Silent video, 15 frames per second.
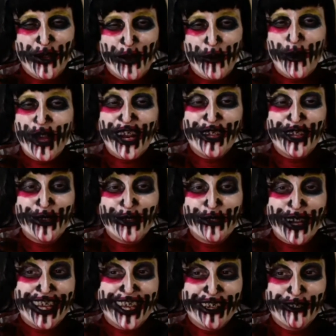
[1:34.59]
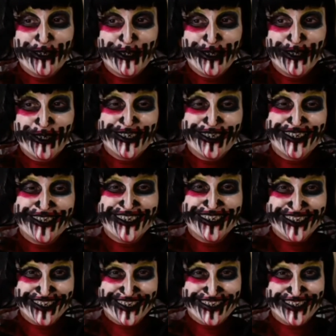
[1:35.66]
what, what are you
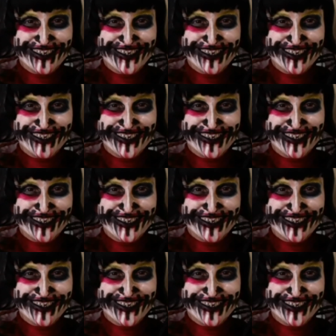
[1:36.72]
afraid